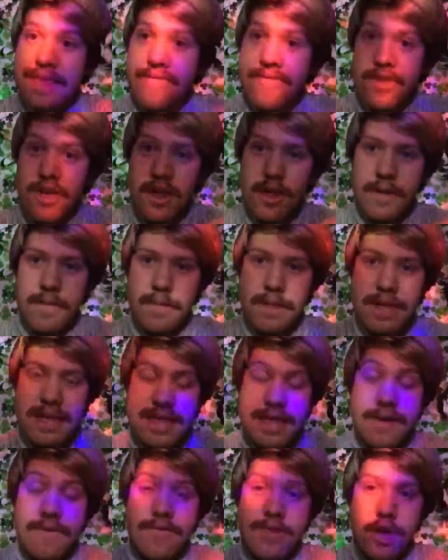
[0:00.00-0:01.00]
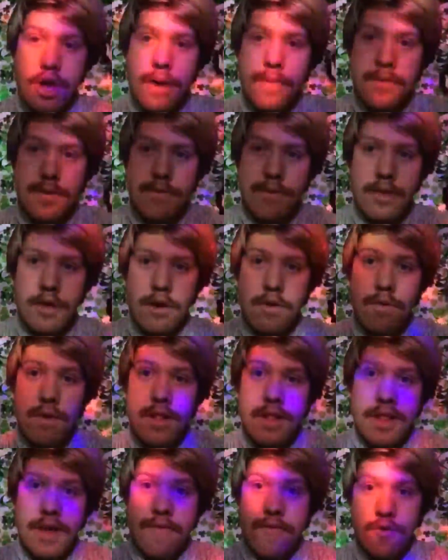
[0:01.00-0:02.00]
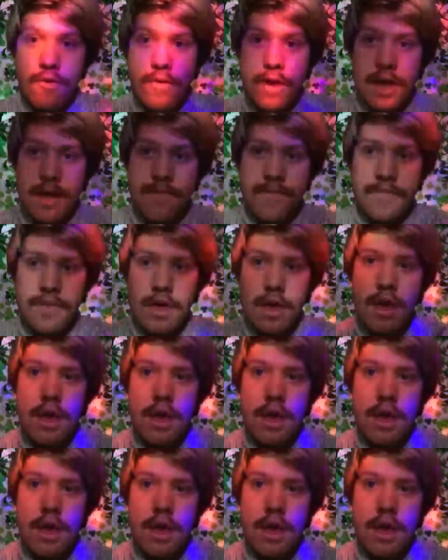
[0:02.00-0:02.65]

leave in the comments below, left or right.